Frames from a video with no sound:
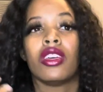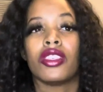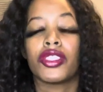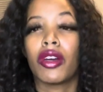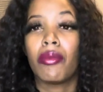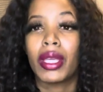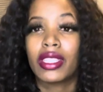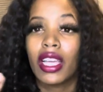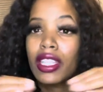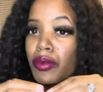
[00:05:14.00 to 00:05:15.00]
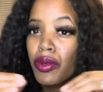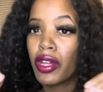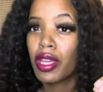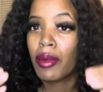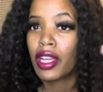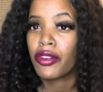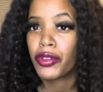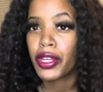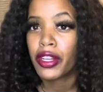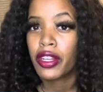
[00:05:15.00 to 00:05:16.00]
So I'm basically at the point in my
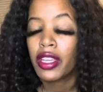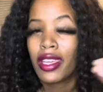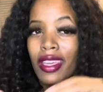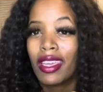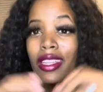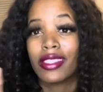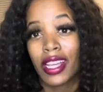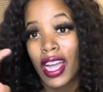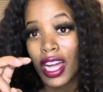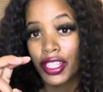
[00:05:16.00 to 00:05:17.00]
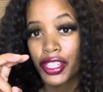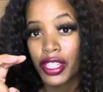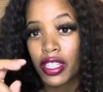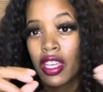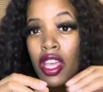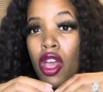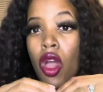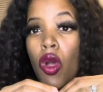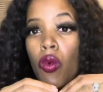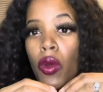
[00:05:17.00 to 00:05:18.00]
career in psychology
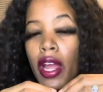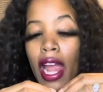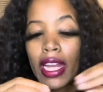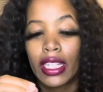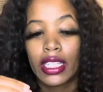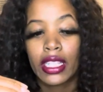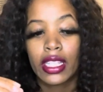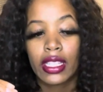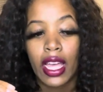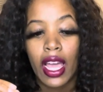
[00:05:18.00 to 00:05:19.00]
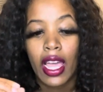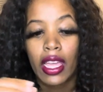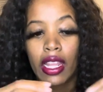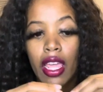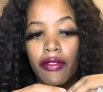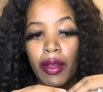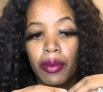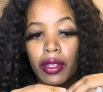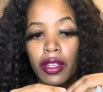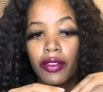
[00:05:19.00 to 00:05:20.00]
where I need to decide if I'm
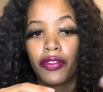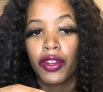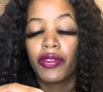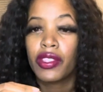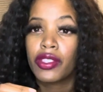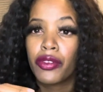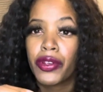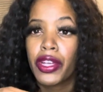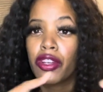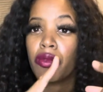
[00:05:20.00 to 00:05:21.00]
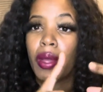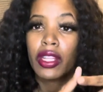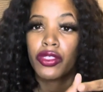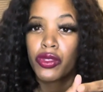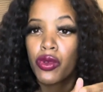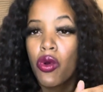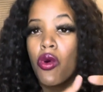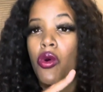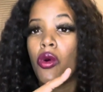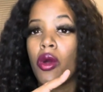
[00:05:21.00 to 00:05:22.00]
gonna further this career, go back to
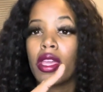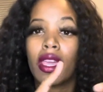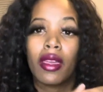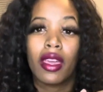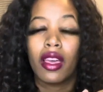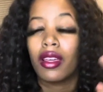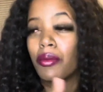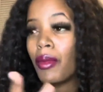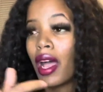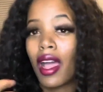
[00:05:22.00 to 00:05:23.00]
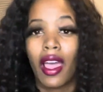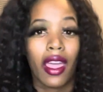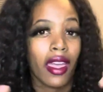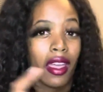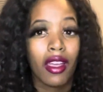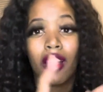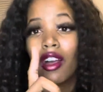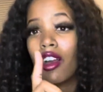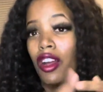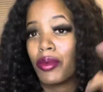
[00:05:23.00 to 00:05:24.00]
school, get my
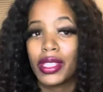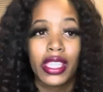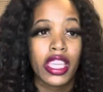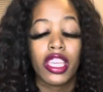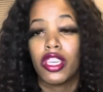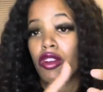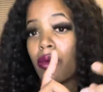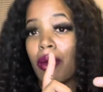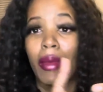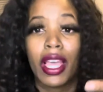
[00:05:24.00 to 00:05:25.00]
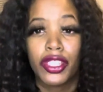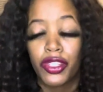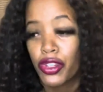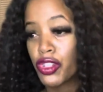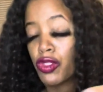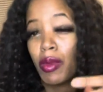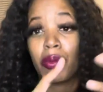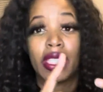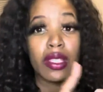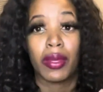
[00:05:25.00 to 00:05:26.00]
RBT or my master's or my
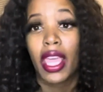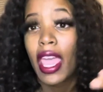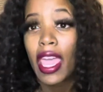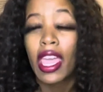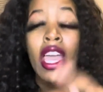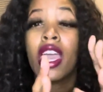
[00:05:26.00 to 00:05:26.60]
BCBA.